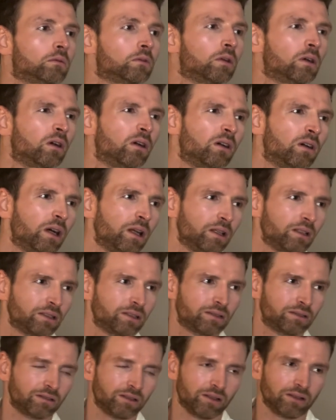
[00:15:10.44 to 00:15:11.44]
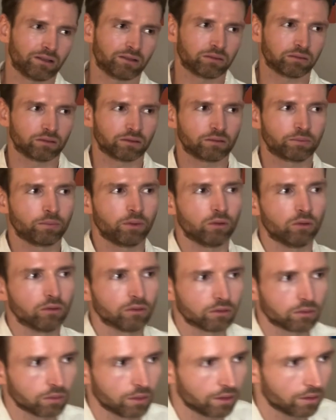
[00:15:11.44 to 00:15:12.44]
Oh, this last one's poor
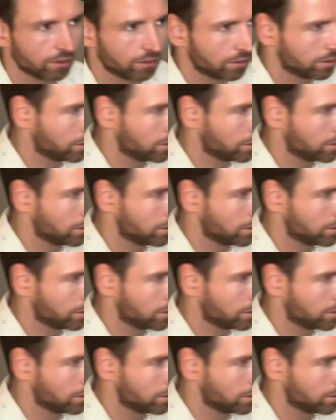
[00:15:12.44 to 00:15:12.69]
as well.